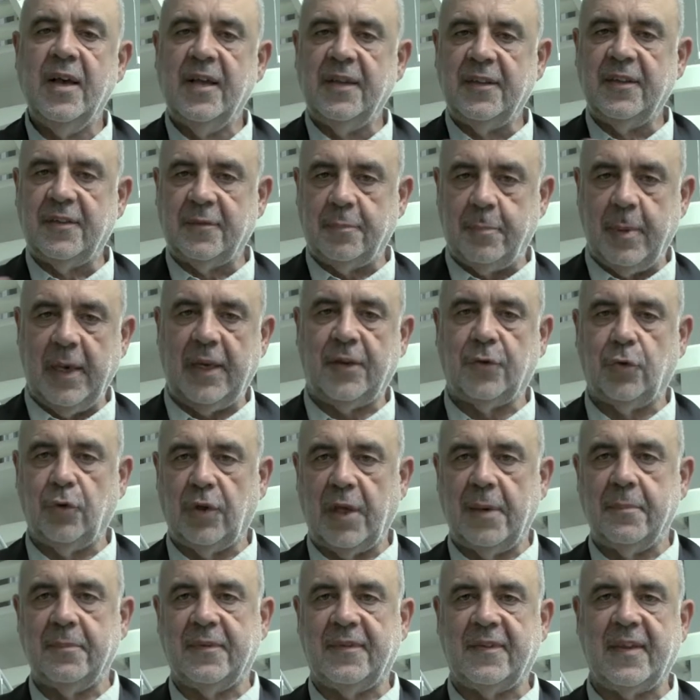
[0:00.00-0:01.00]
speak to
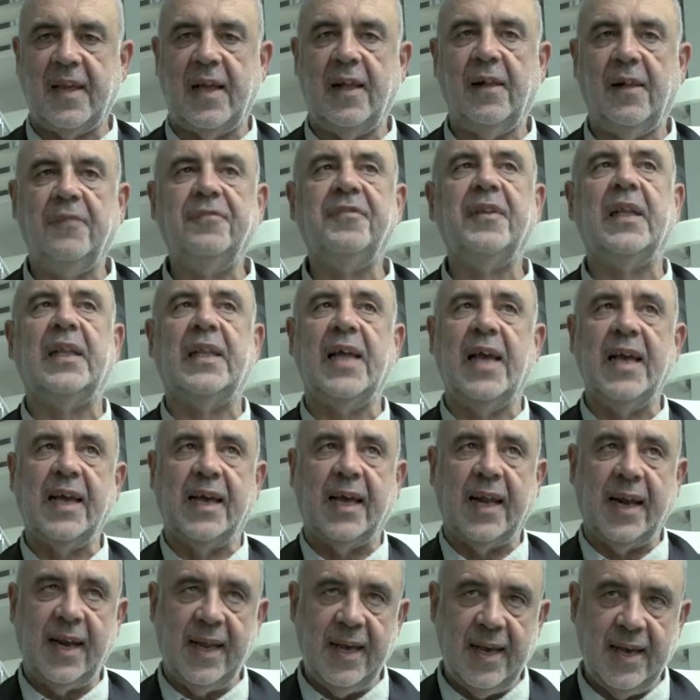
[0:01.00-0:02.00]
themselves, that they
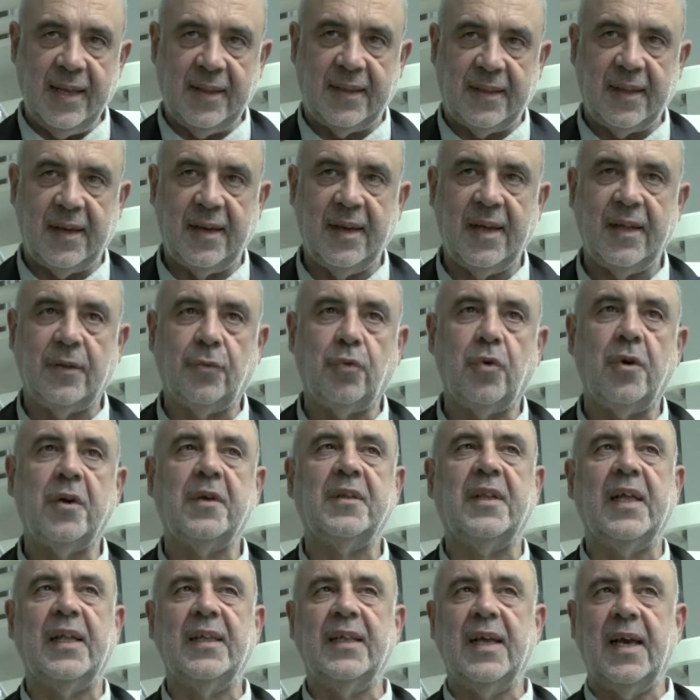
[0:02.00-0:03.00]
create a
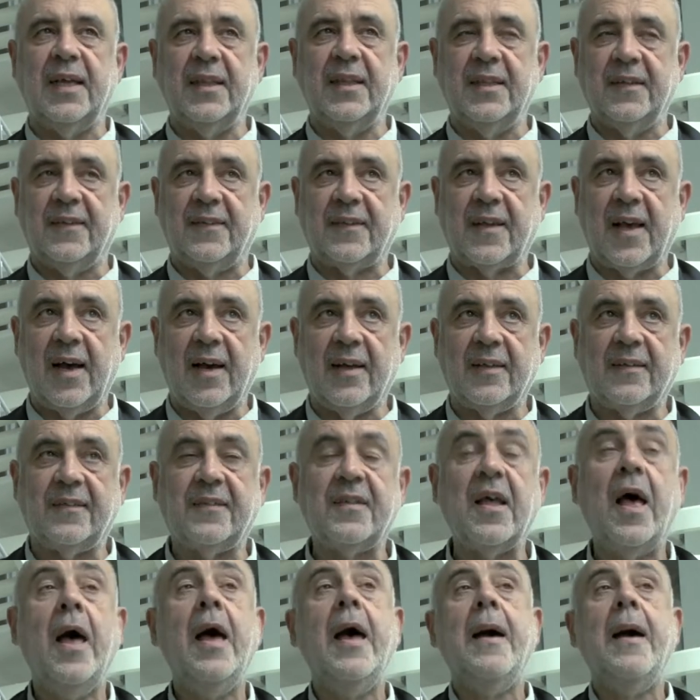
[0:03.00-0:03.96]
network, then they discuss.